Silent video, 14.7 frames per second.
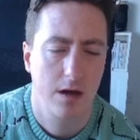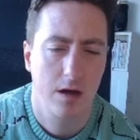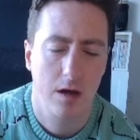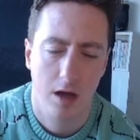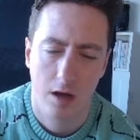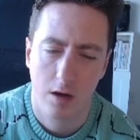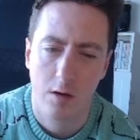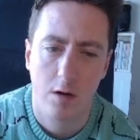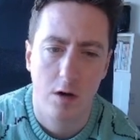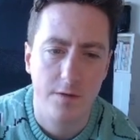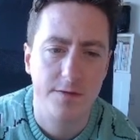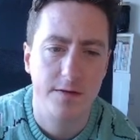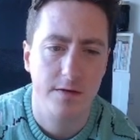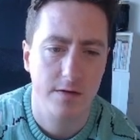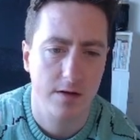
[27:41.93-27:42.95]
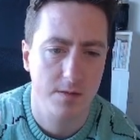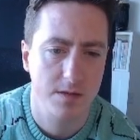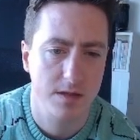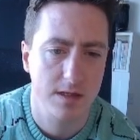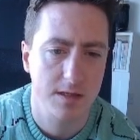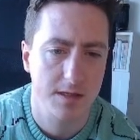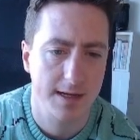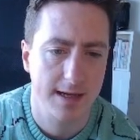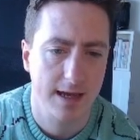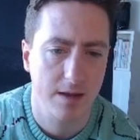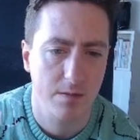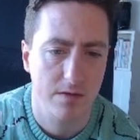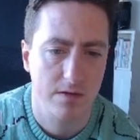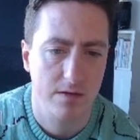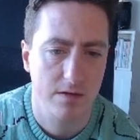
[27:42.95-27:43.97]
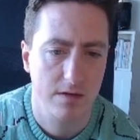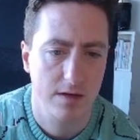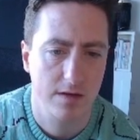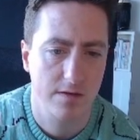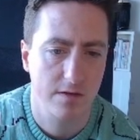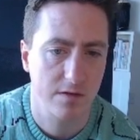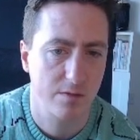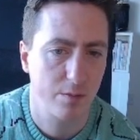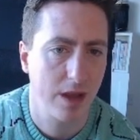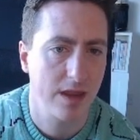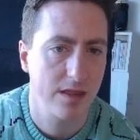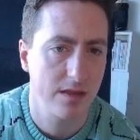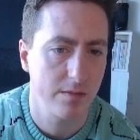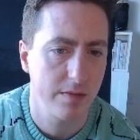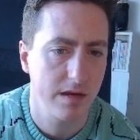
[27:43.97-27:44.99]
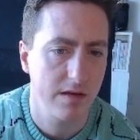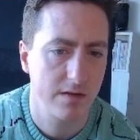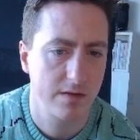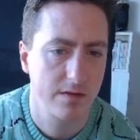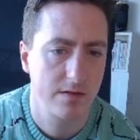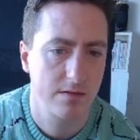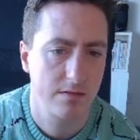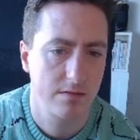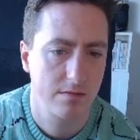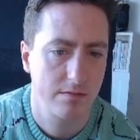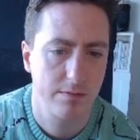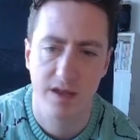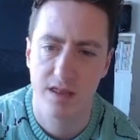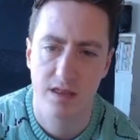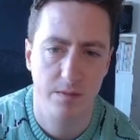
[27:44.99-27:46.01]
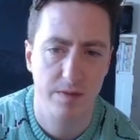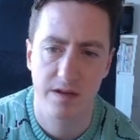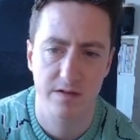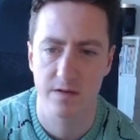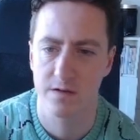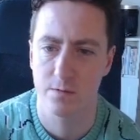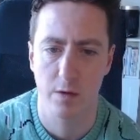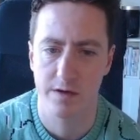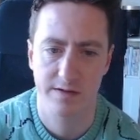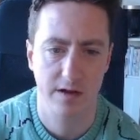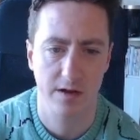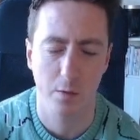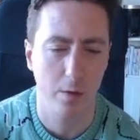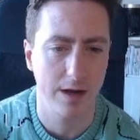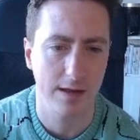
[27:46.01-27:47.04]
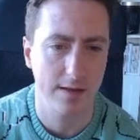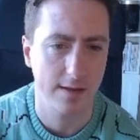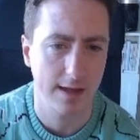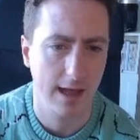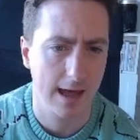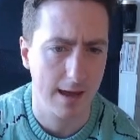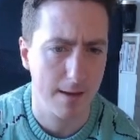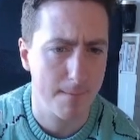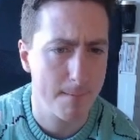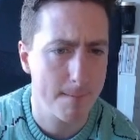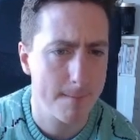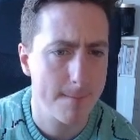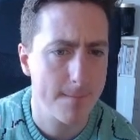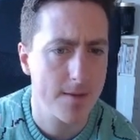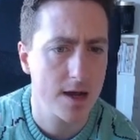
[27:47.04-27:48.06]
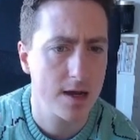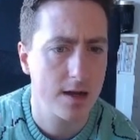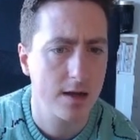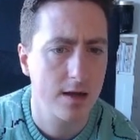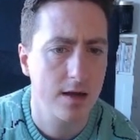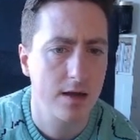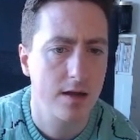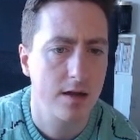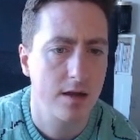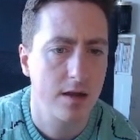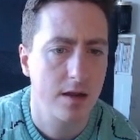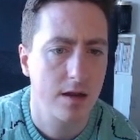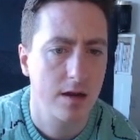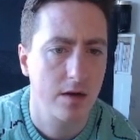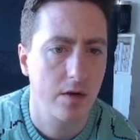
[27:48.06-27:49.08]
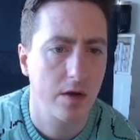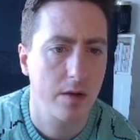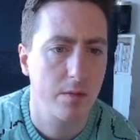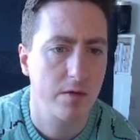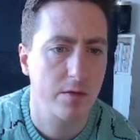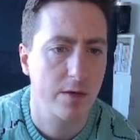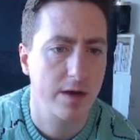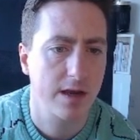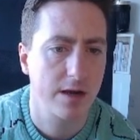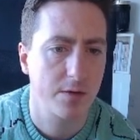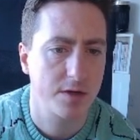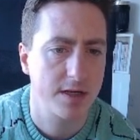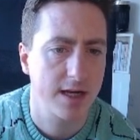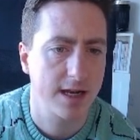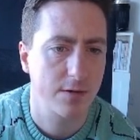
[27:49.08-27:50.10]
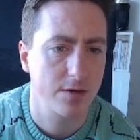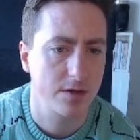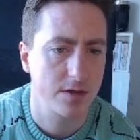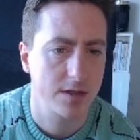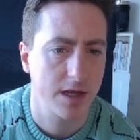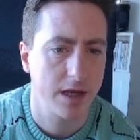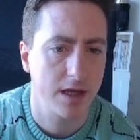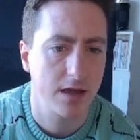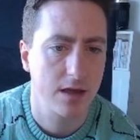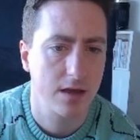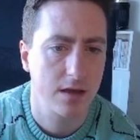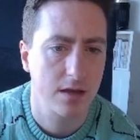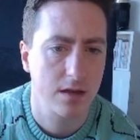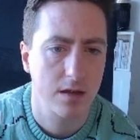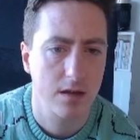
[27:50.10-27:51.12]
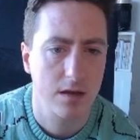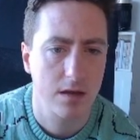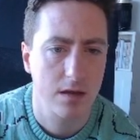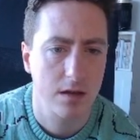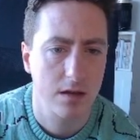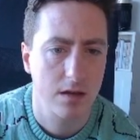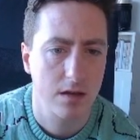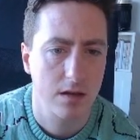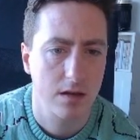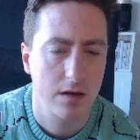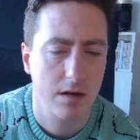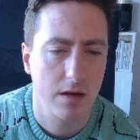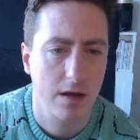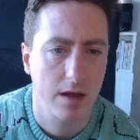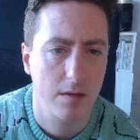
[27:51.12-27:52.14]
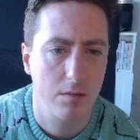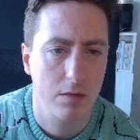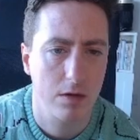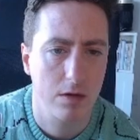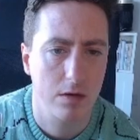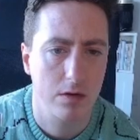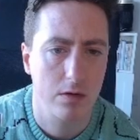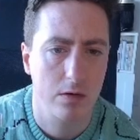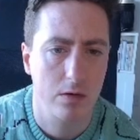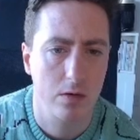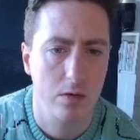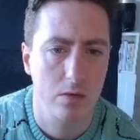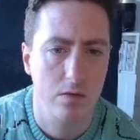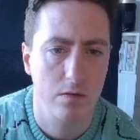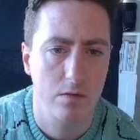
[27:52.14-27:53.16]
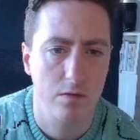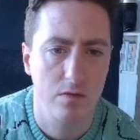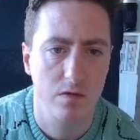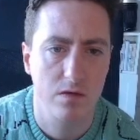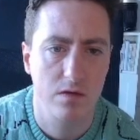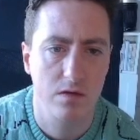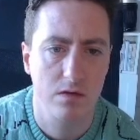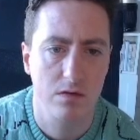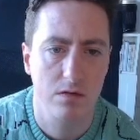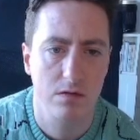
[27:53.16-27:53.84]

Oftentimes in these endgames, it's just pin the piece. Pin the piece is what's going to win you the game. Knight moves away here with check, we just take. Knight moves...